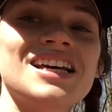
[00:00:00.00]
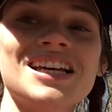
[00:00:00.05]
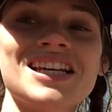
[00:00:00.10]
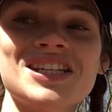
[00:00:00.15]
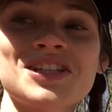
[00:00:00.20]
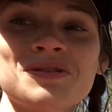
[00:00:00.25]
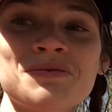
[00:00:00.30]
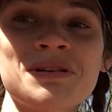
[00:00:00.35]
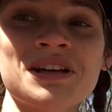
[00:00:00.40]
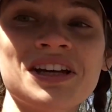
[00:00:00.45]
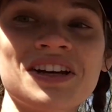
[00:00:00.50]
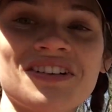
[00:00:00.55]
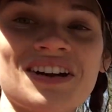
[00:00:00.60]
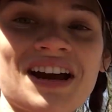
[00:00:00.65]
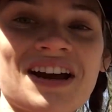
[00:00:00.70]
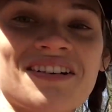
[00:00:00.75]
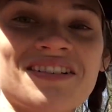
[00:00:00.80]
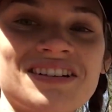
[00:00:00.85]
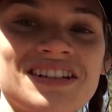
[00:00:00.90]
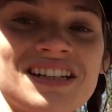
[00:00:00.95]
swimming
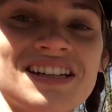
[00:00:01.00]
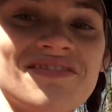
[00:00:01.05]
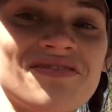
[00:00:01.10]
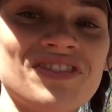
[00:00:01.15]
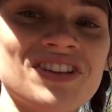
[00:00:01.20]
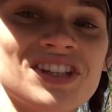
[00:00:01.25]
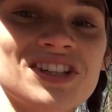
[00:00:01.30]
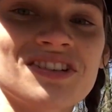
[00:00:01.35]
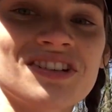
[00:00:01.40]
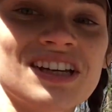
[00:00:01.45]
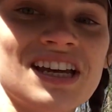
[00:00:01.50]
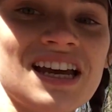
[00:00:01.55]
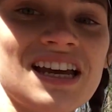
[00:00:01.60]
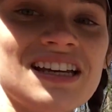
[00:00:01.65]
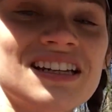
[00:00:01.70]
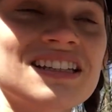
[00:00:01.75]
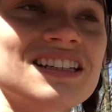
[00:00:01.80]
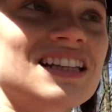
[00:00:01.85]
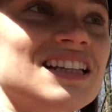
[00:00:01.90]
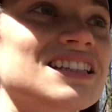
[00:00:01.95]
around So
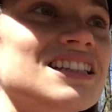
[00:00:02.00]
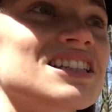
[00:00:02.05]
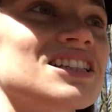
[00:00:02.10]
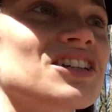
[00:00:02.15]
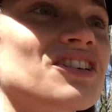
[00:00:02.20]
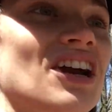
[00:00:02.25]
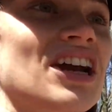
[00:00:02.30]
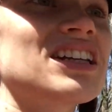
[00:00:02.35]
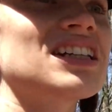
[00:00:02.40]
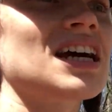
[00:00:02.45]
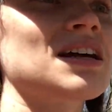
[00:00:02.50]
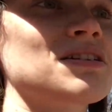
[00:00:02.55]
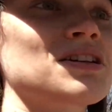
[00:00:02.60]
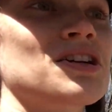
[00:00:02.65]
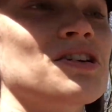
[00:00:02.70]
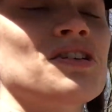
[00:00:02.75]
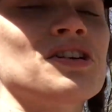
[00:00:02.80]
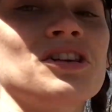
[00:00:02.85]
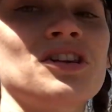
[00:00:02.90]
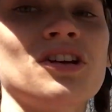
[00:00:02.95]
again, this is a great time to
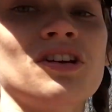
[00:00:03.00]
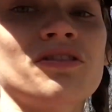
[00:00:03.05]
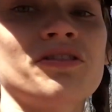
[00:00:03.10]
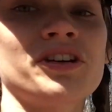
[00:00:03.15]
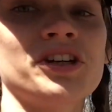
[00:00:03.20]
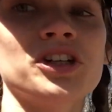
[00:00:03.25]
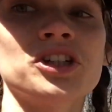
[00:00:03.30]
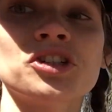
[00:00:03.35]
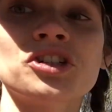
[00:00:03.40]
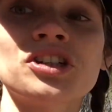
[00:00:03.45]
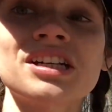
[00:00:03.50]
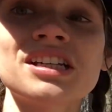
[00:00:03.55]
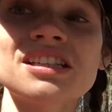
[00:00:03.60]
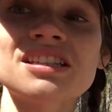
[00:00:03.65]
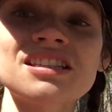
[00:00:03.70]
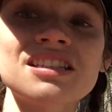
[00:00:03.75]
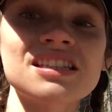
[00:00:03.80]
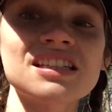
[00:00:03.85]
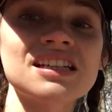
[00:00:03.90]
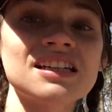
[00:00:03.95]
go out and look for your trees
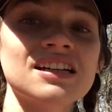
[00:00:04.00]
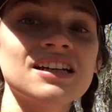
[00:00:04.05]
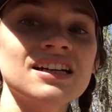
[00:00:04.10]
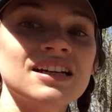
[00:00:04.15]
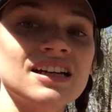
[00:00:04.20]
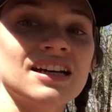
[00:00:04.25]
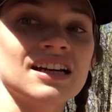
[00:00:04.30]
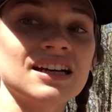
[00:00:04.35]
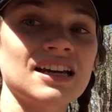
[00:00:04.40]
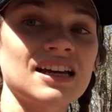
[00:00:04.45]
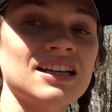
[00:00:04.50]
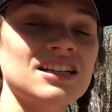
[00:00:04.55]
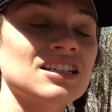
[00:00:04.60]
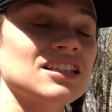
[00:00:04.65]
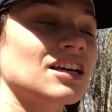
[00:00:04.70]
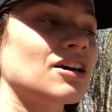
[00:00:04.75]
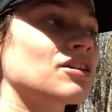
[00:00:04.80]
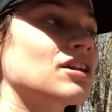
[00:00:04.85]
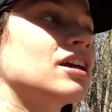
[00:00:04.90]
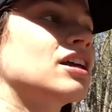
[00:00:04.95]
and see, again,
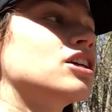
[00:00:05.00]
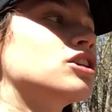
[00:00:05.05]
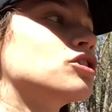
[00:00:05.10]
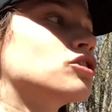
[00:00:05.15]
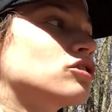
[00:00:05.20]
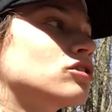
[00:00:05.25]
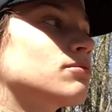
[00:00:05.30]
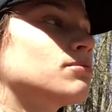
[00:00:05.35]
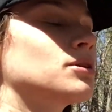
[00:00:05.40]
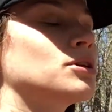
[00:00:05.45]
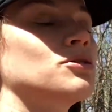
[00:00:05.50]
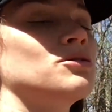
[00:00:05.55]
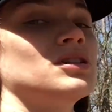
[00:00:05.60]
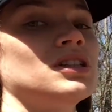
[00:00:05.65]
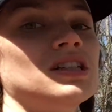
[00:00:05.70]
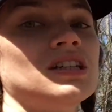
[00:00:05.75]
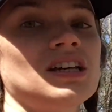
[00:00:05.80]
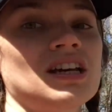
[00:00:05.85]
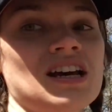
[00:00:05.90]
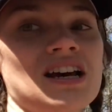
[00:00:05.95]
just how they contribute
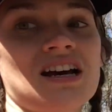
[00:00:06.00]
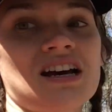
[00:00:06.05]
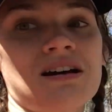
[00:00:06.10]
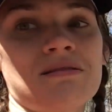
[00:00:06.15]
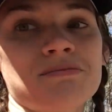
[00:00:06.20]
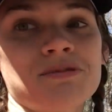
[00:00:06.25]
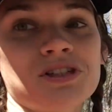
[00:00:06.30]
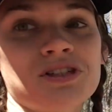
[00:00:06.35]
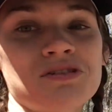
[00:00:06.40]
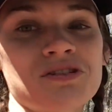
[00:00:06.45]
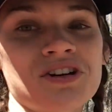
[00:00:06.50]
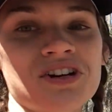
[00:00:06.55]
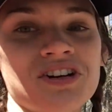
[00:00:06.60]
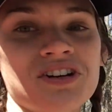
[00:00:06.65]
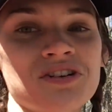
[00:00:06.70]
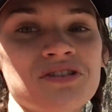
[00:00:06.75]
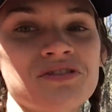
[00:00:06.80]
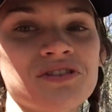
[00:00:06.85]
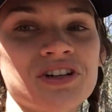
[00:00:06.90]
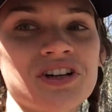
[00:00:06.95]
to our
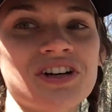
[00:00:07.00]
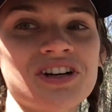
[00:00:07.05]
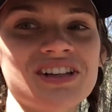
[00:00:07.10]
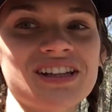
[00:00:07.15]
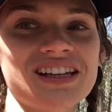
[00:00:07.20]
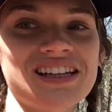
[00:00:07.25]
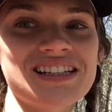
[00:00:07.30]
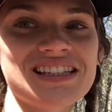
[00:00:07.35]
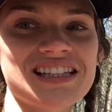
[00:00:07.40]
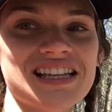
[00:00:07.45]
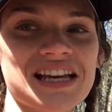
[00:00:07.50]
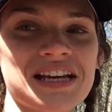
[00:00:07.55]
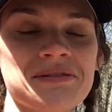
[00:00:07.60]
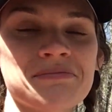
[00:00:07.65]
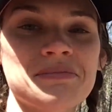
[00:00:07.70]
overall landscape.